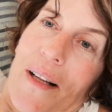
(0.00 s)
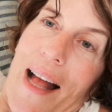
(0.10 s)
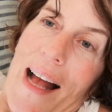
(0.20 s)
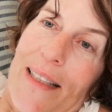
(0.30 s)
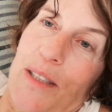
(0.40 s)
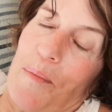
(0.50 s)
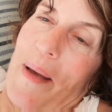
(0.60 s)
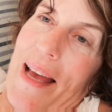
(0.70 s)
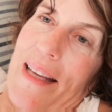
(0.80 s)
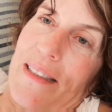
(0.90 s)
all
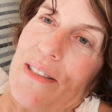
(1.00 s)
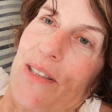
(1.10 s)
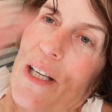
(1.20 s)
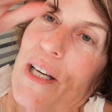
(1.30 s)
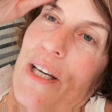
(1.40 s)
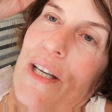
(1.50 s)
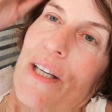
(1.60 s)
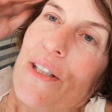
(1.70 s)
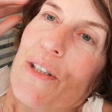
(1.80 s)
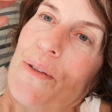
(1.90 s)
aspects,
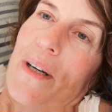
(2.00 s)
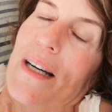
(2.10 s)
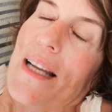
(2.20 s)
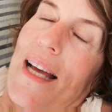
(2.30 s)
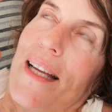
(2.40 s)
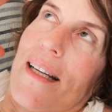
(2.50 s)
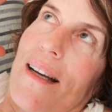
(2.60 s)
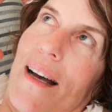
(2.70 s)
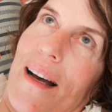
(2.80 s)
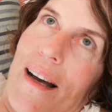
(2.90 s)
you are
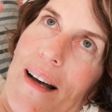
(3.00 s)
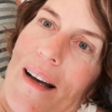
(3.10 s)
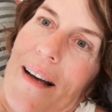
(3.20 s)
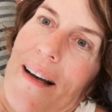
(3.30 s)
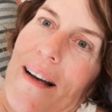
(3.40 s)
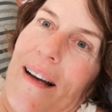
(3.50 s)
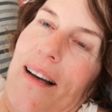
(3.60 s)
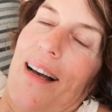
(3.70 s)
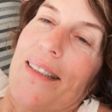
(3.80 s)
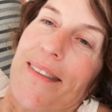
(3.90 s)
like,
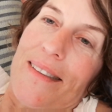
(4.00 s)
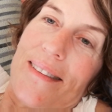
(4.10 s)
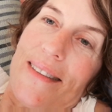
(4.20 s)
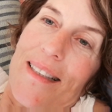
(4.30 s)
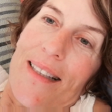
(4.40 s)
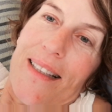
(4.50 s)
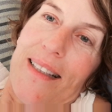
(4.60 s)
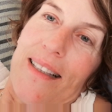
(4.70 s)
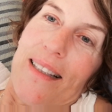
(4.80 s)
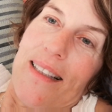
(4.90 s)
ah, I
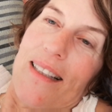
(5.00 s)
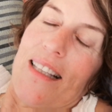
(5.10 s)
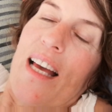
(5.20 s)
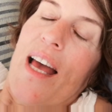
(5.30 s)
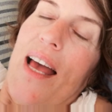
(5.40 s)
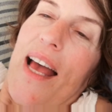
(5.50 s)
see.